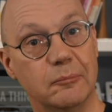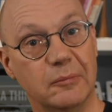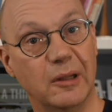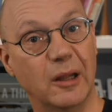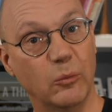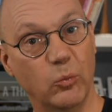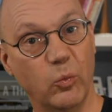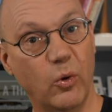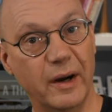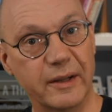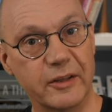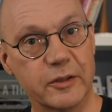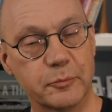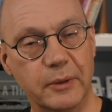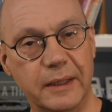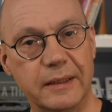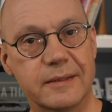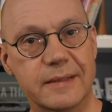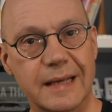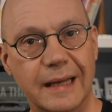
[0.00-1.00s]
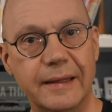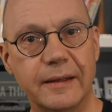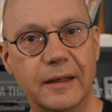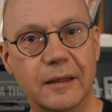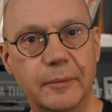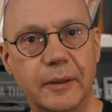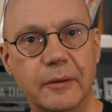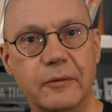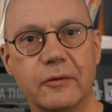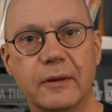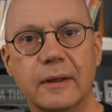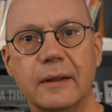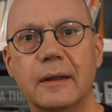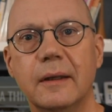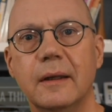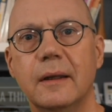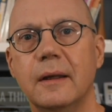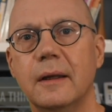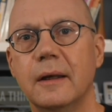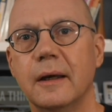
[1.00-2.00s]
like widespread telecommuting
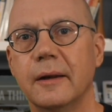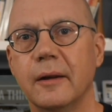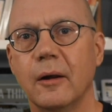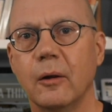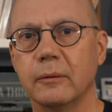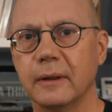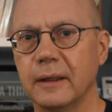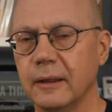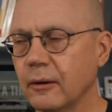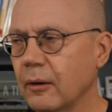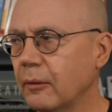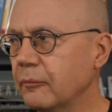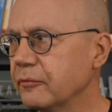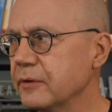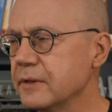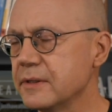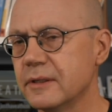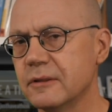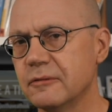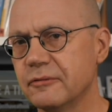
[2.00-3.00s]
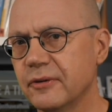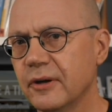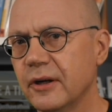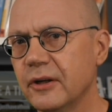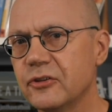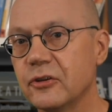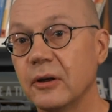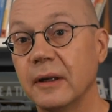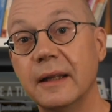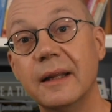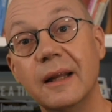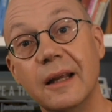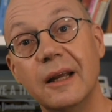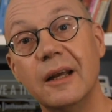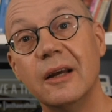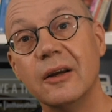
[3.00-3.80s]
and holding conferences virtually,